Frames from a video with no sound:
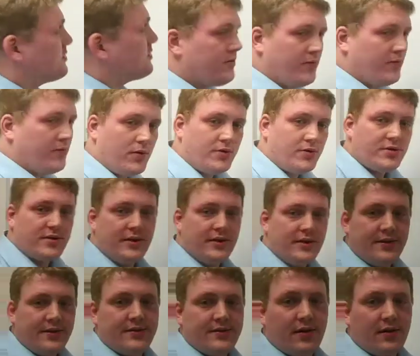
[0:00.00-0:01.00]
so the first
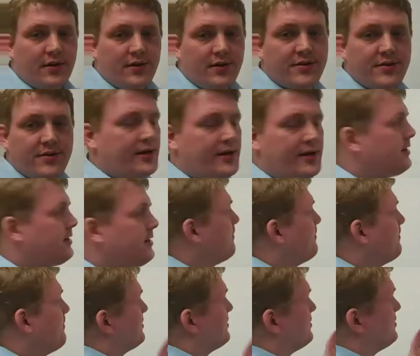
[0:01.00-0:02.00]
thing to understand
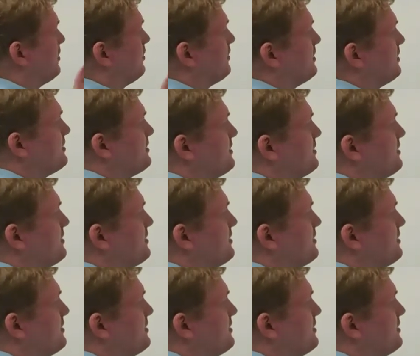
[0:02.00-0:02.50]
about zone is